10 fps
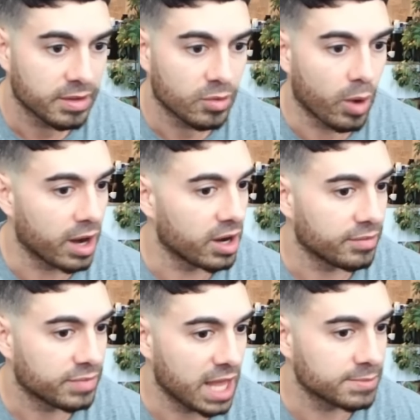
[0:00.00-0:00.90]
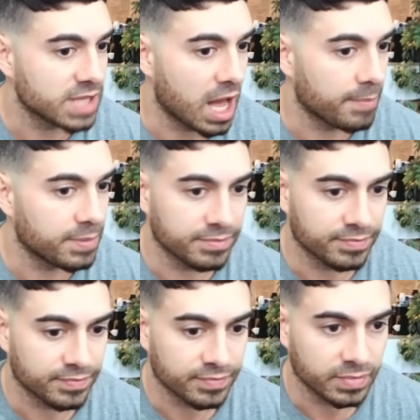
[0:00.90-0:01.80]
where GameStop
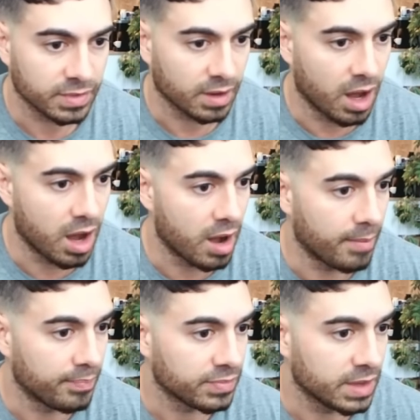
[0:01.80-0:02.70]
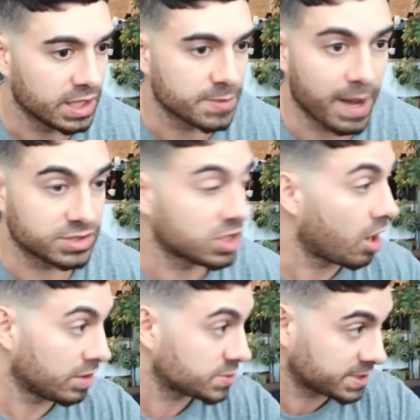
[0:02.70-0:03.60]
is about to go.
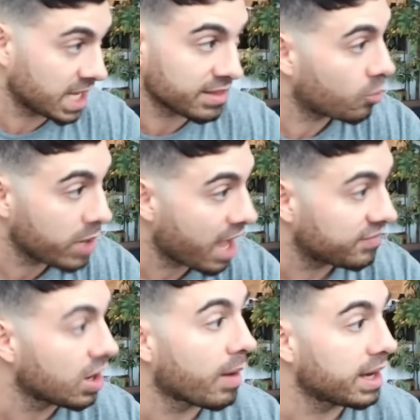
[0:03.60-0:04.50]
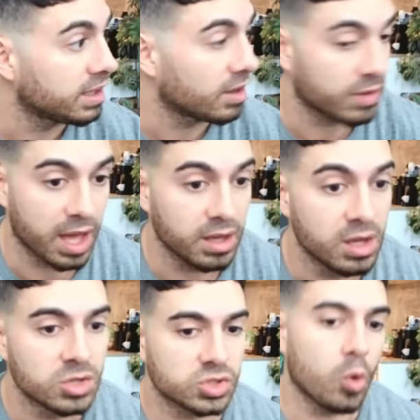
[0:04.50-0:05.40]
Let's pretend like we have no idea, okay?
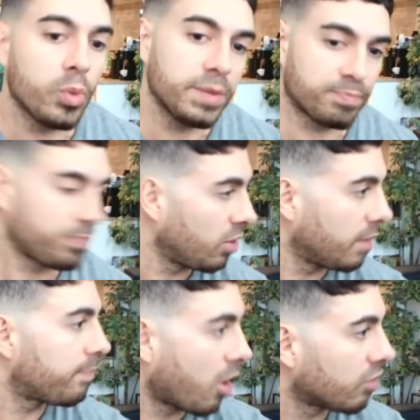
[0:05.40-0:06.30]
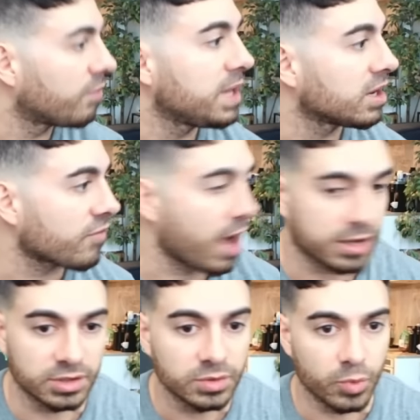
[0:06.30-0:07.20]
So we pull up our repeating
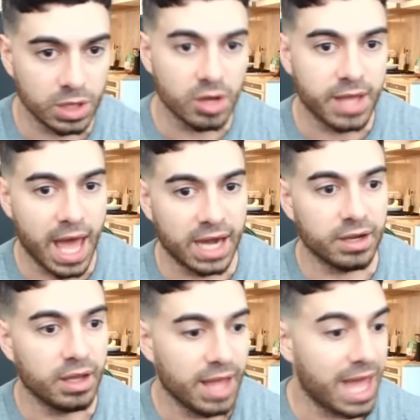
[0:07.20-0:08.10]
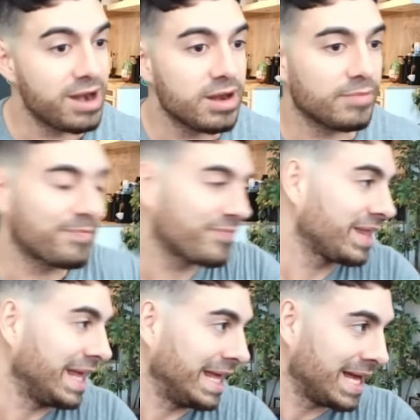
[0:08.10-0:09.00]
fractal, we look at it, and
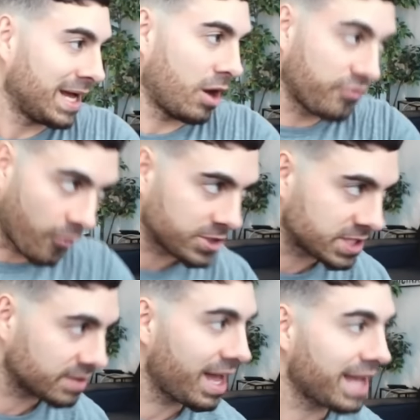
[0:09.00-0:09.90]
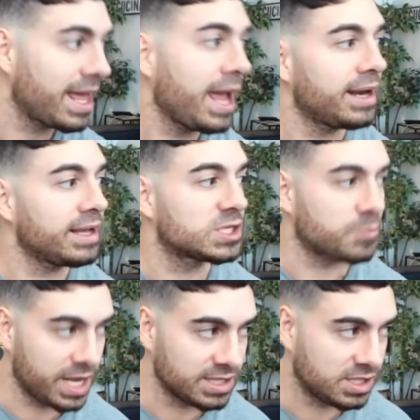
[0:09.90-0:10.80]
unfortunately, I can't
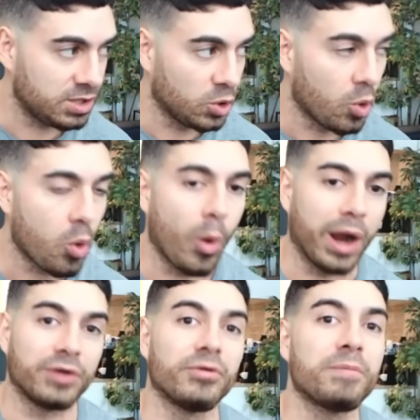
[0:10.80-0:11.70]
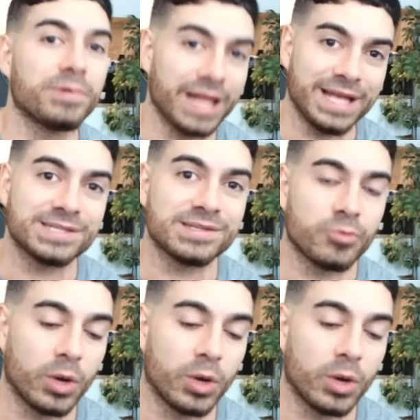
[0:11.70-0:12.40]
explain to you where to place